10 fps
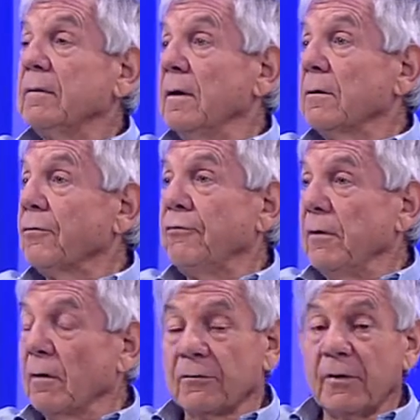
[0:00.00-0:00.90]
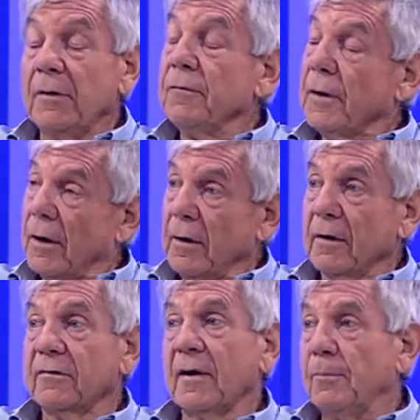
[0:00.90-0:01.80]
little three year olds don't even know
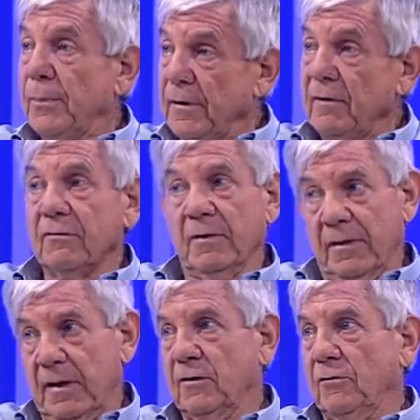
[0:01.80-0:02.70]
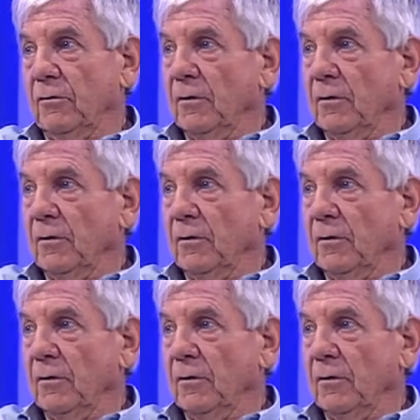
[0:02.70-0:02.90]
how to say please and thank you.